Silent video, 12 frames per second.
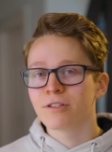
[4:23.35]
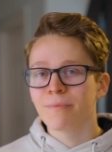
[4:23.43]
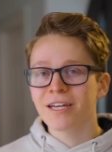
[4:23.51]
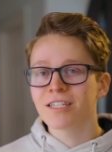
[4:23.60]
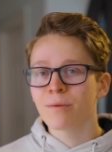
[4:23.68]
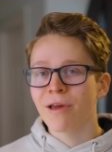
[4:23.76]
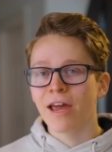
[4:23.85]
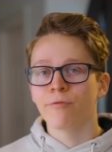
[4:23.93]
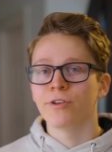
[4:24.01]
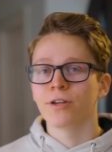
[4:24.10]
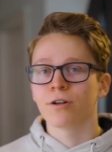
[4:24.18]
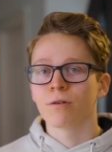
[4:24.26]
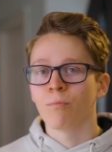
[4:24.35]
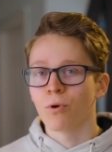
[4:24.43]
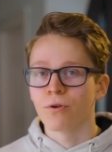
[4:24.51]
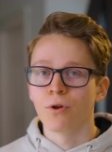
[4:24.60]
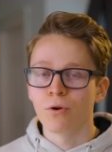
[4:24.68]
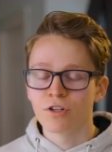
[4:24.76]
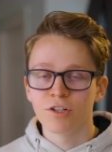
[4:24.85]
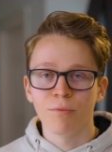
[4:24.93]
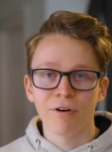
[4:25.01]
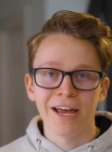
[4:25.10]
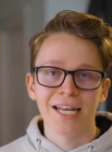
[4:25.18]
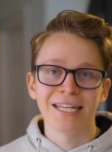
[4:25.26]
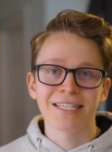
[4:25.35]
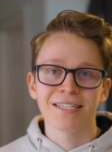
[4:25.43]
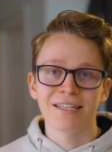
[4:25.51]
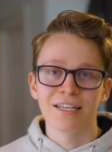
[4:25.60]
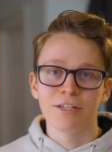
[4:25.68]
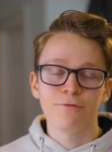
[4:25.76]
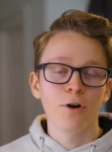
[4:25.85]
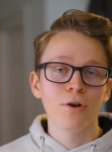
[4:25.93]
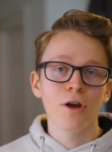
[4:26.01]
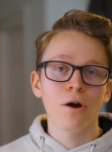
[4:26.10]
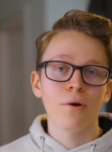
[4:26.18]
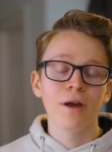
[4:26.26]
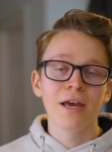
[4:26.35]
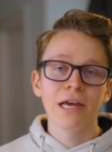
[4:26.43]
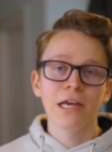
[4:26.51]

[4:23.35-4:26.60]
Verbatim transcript: let's make some heavier, more noticeable edits to this photo